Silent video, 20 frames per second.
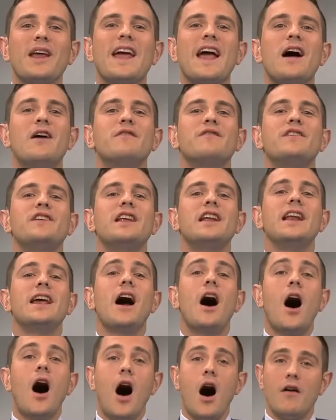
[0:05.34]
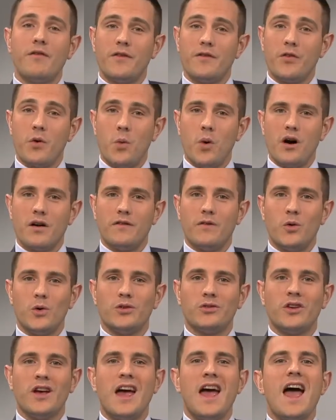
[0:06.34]
account for nearly half of the
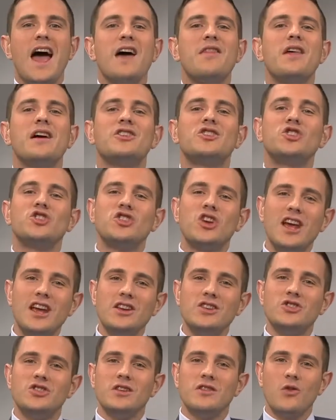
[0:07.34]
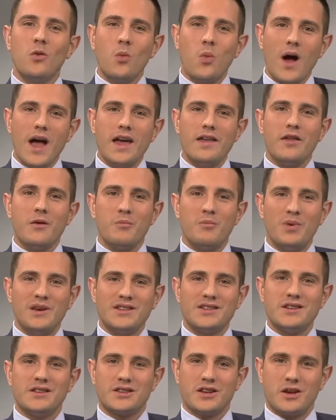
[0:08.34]
workforce, and they're changing the way that business